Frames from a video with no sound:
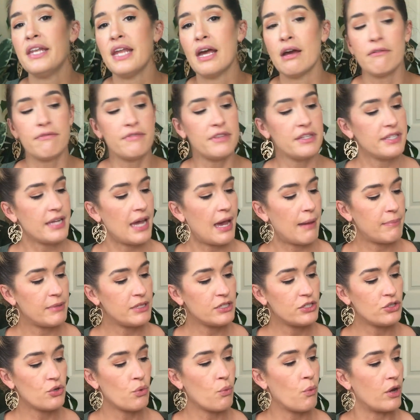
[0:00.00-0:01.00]
Now, if this
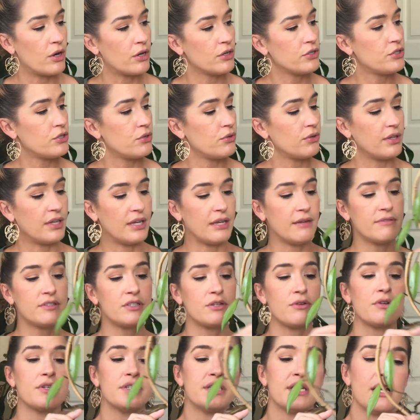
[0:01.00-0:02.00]
happens to one or two
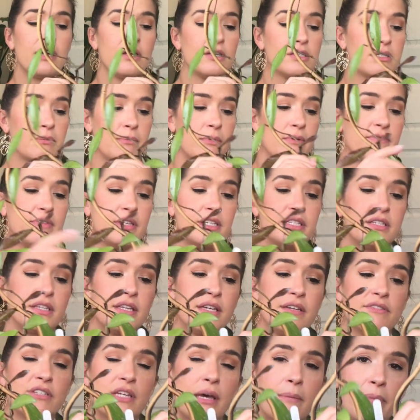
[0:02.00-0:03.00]
leaves, you can tell some of these
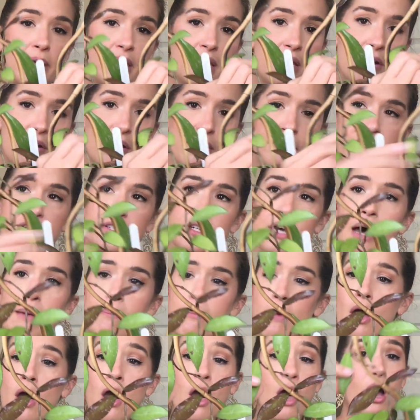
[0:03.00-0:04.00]
leaves up here on the
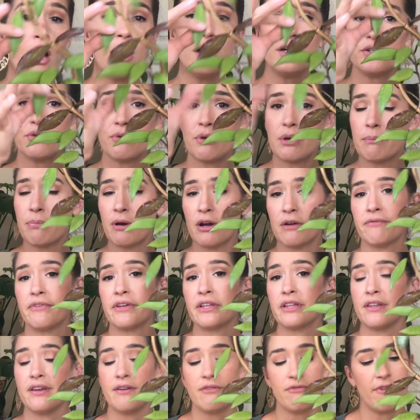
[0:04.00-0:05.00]
top are doing
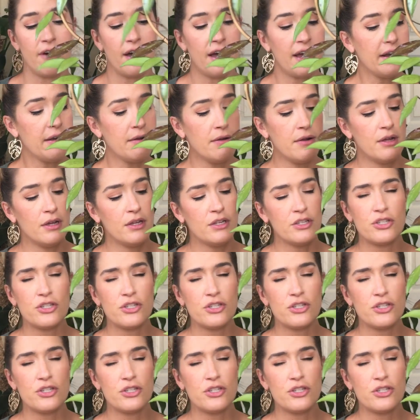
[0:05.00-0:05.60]
perfectly fine.